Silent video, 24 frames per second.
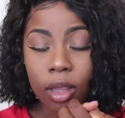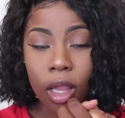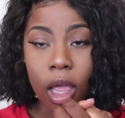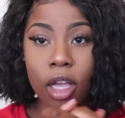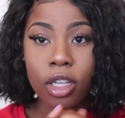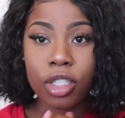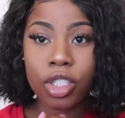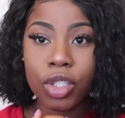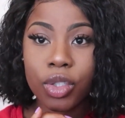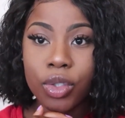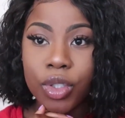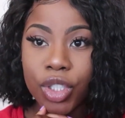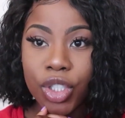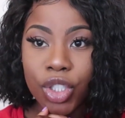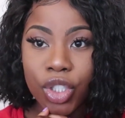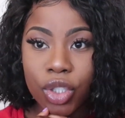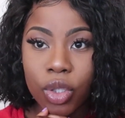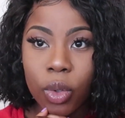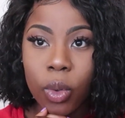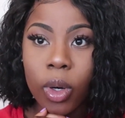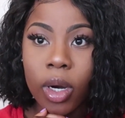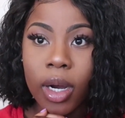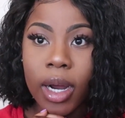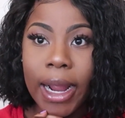long story
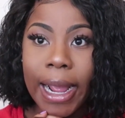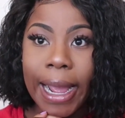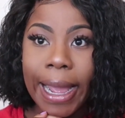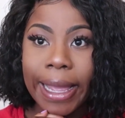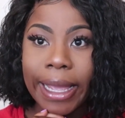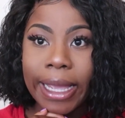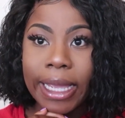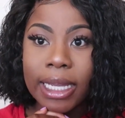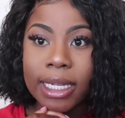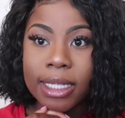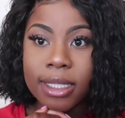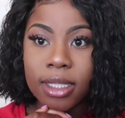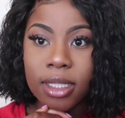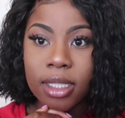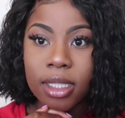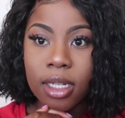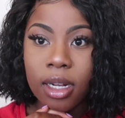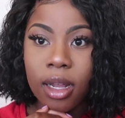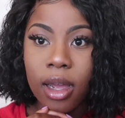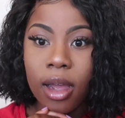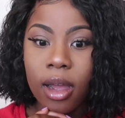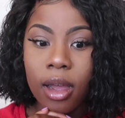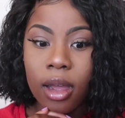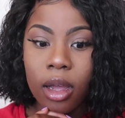short, I
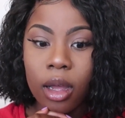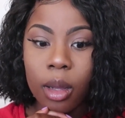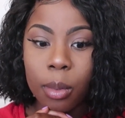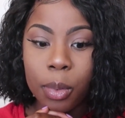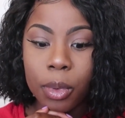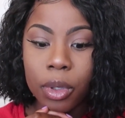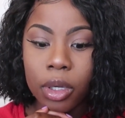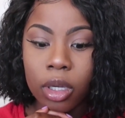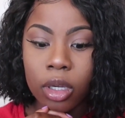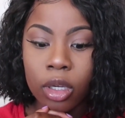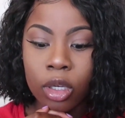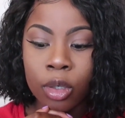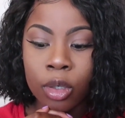ended up